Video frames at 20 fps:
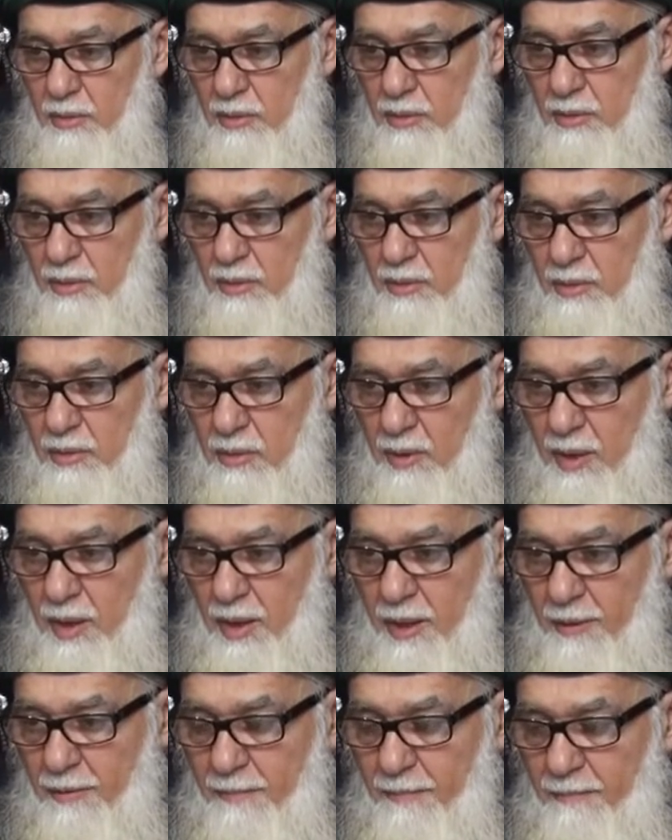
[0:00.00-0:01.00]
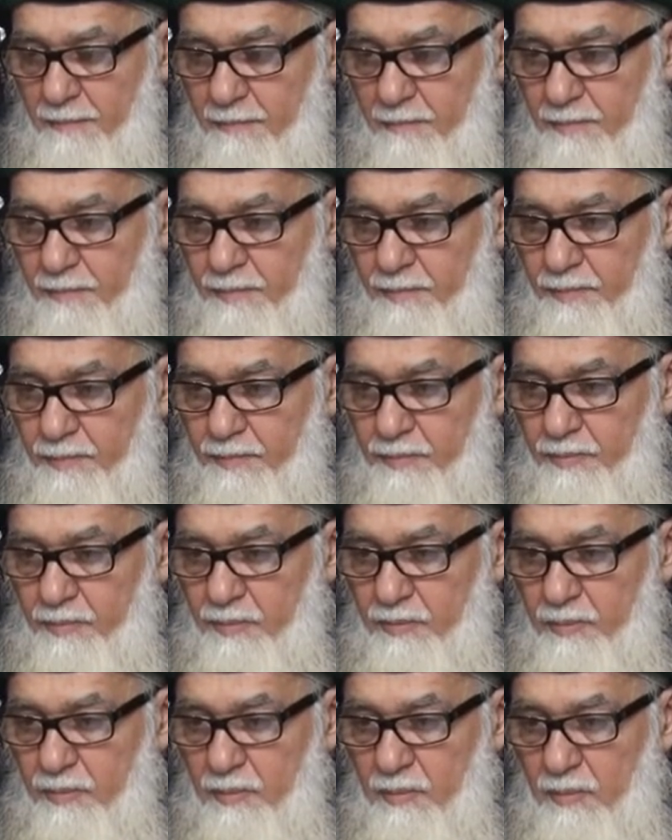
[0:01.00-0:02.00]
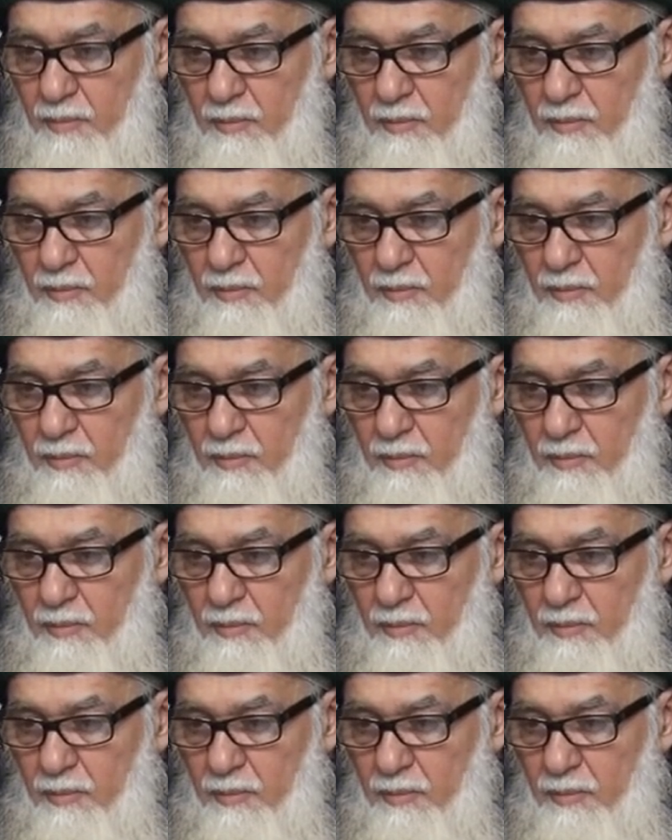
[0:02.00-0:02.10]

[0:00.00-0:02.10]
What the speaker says: Nothing is said.